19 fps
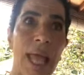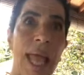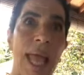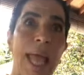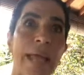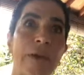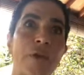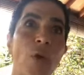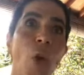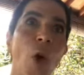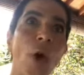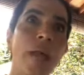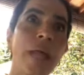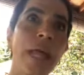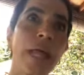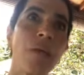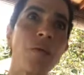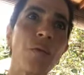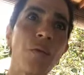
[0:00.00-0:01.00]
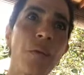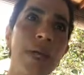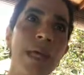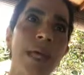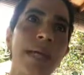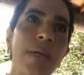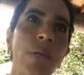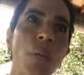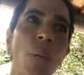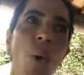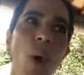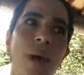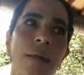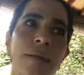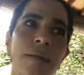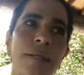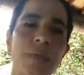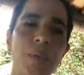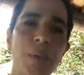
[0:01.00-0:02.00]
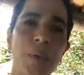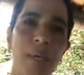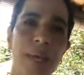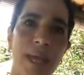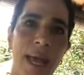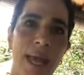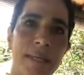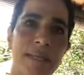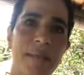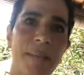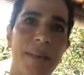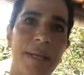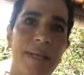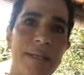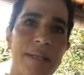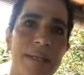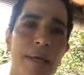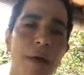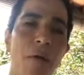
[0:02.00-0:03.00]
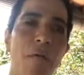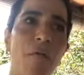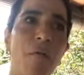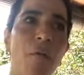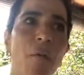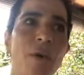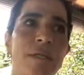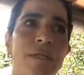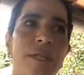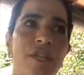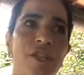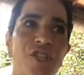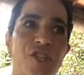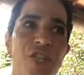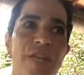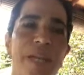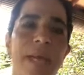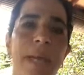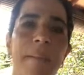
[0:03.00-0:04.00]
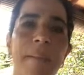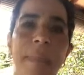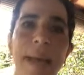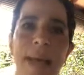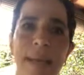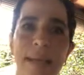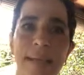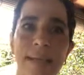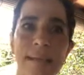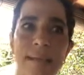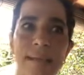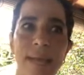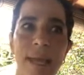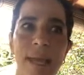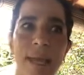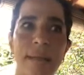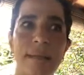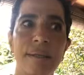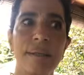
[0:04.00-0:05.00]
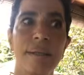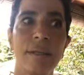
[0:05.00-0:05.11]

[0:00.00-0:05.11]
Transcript: And all I really wanted when I asked myself was that she came back and said,